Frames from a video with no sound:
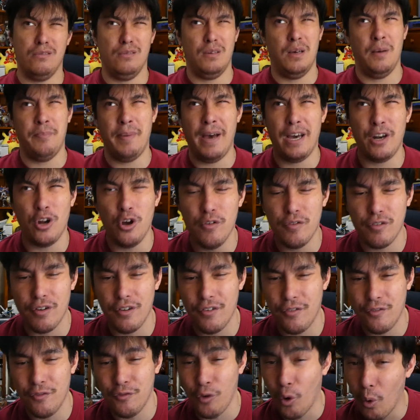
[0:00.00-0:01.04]
about over
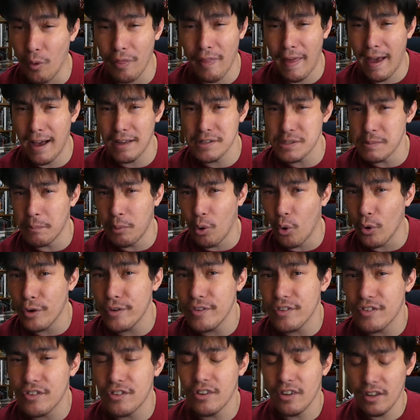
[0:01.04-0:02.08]
4,000
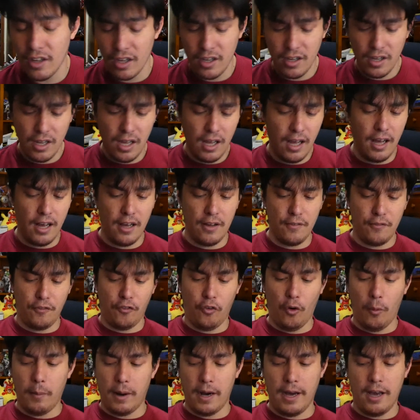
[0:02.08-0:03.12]
points
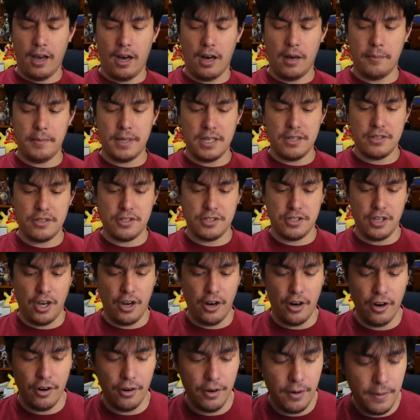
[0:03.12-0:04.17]
for my army.
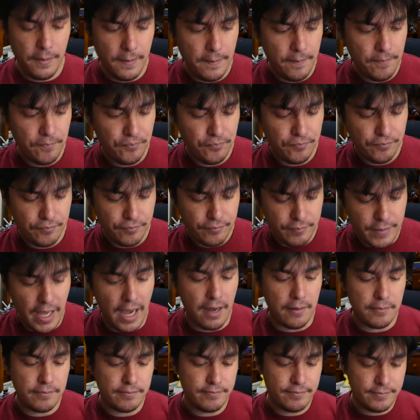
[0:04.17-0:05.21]
So
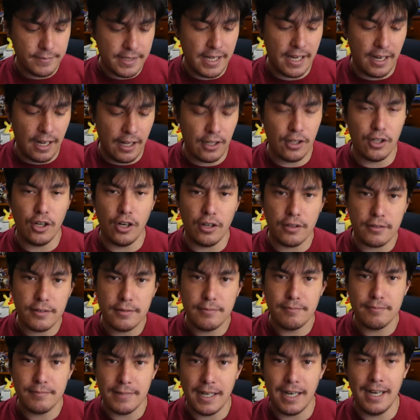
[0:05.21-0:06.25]
yeah, a lot.
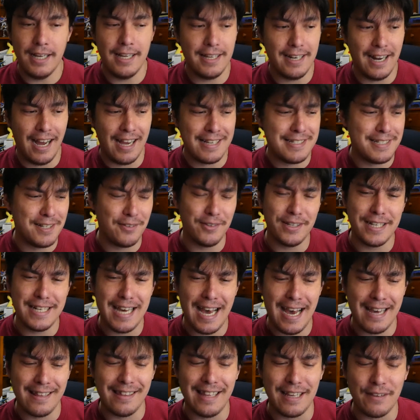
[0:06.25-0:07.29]
And I still need
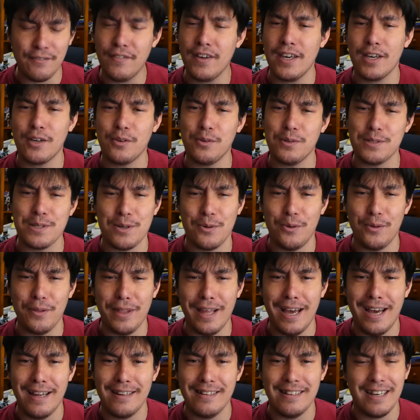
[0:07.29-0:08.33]
to add like vehicles and all
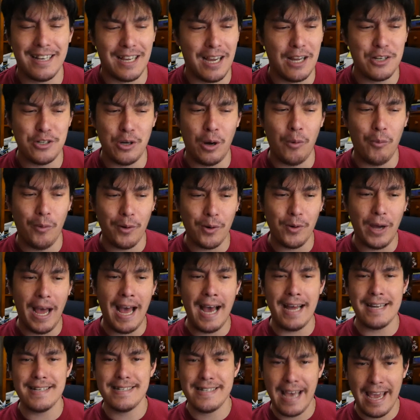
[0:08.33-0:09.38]
that. Like I don't want to
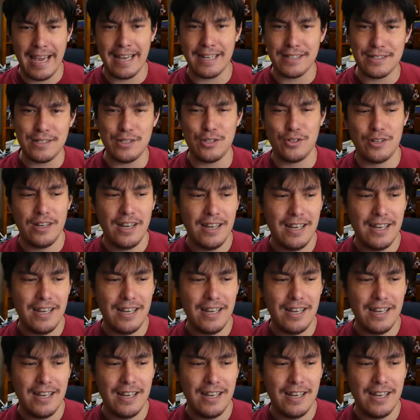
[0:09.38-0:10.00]
add tanks and